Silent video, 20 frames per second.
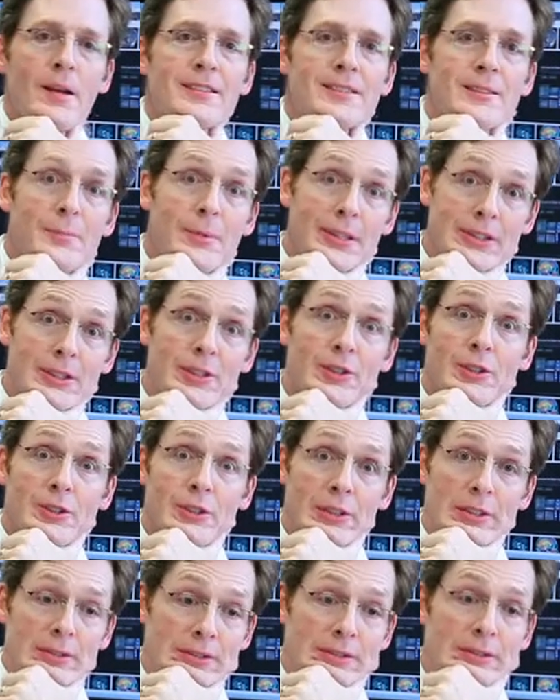It's a big
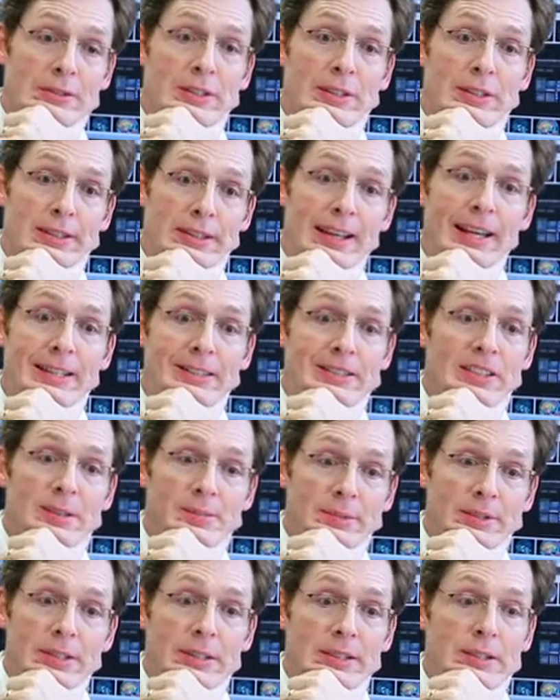surgery. It can last
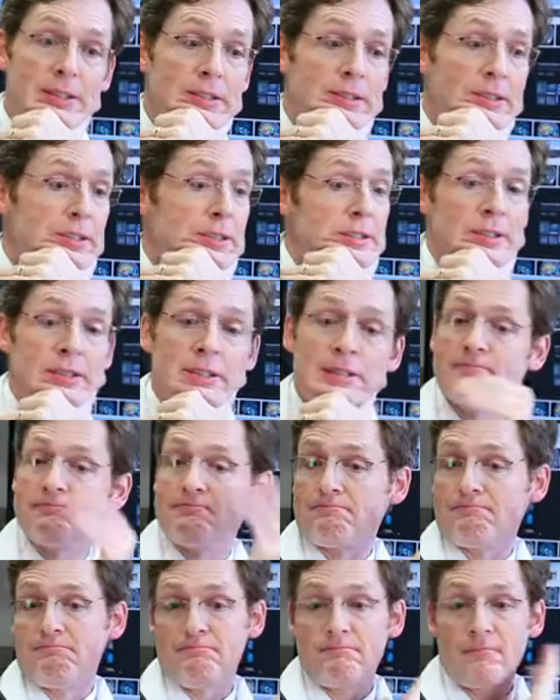up to
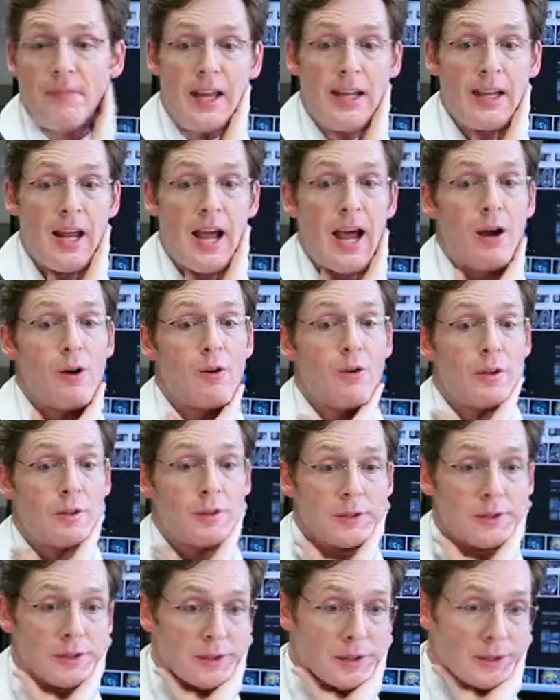eight
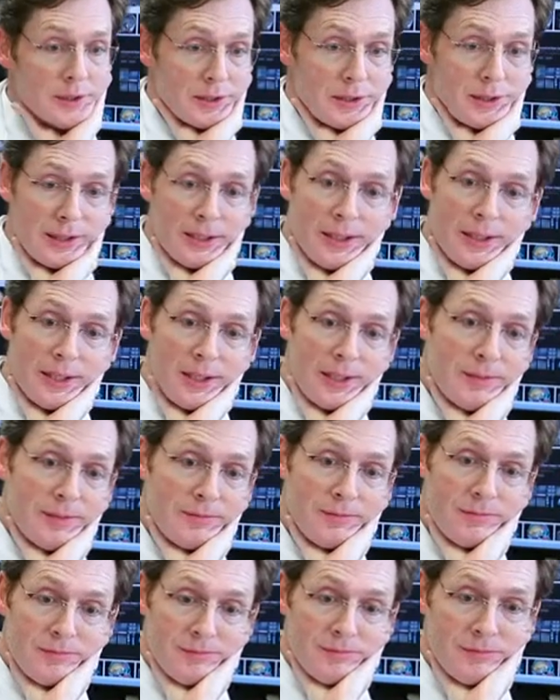hours.
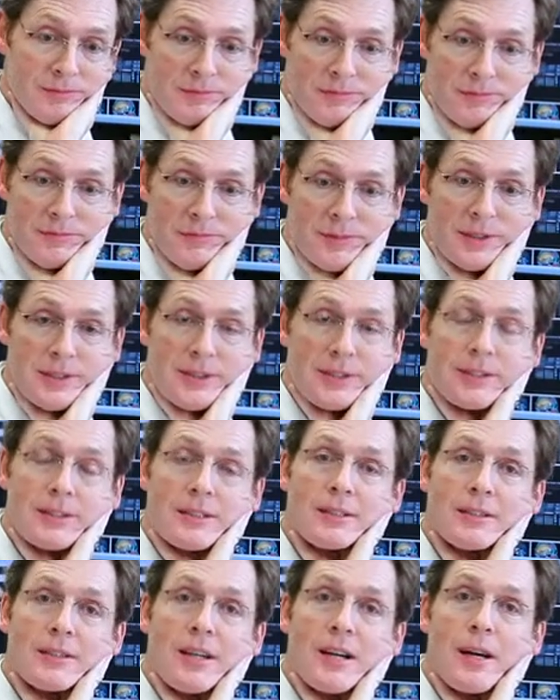Um,
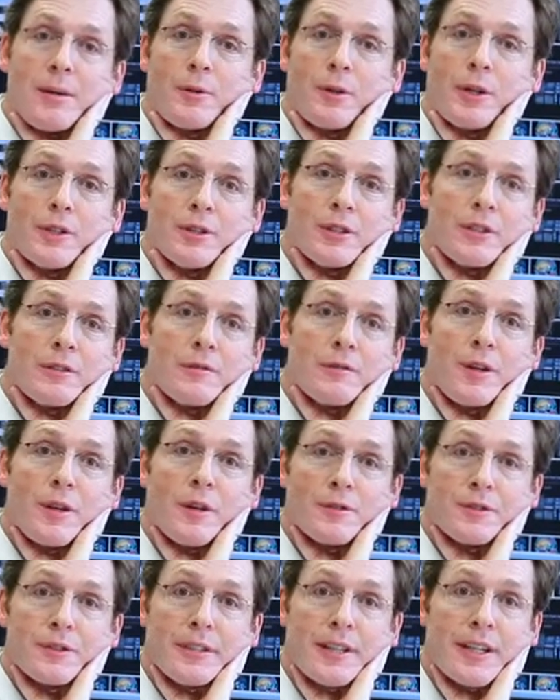uh, operation
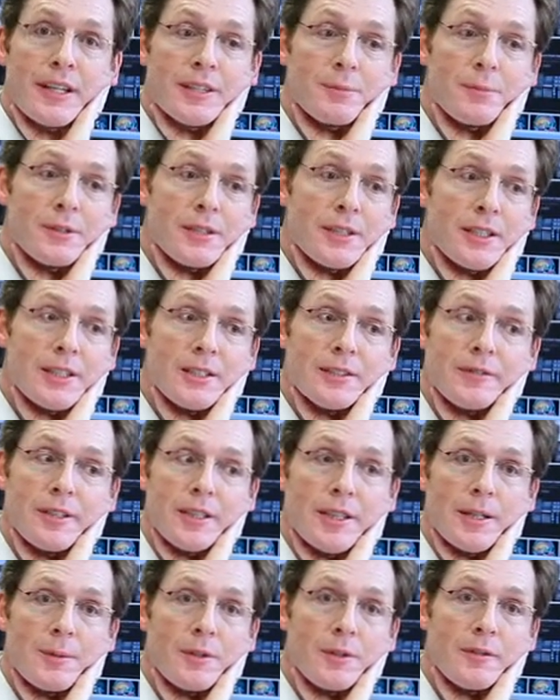involves the expertise of a
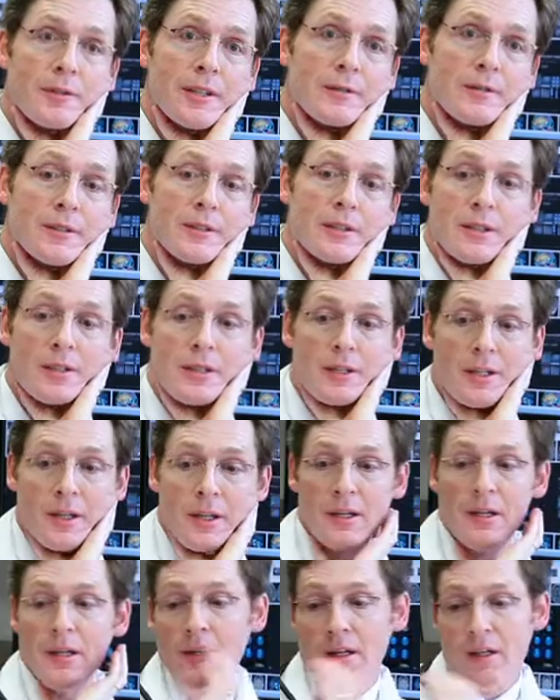number of different
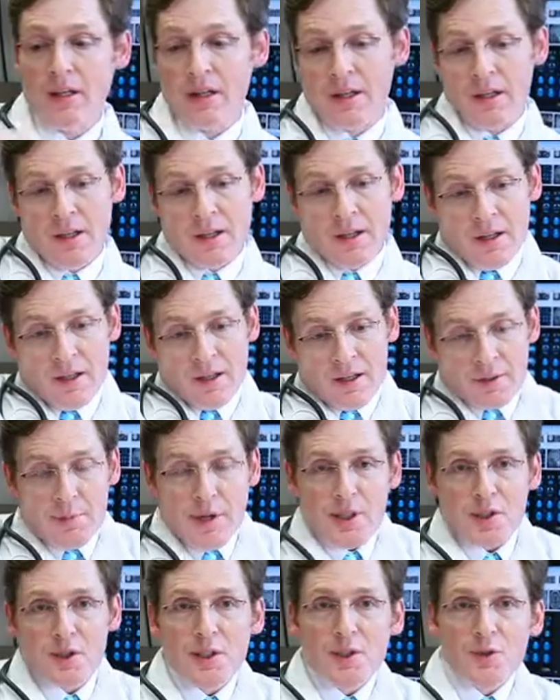
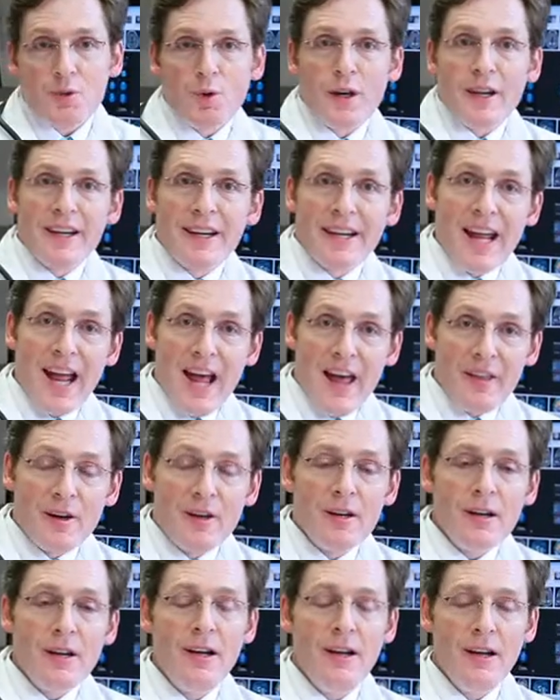specialists working
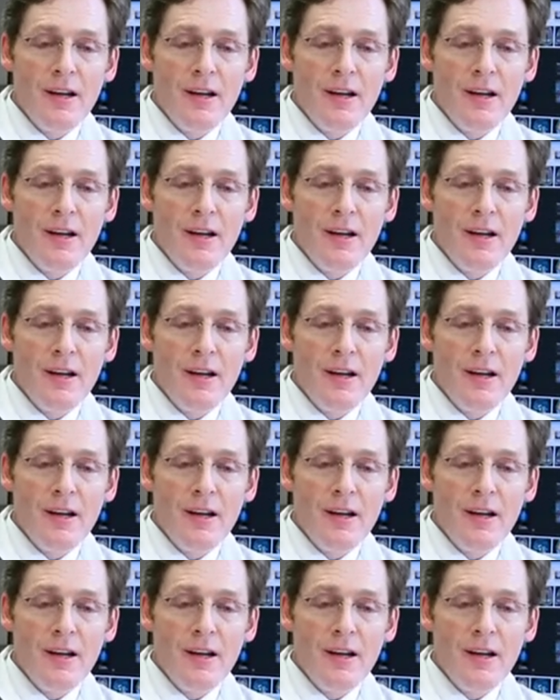together.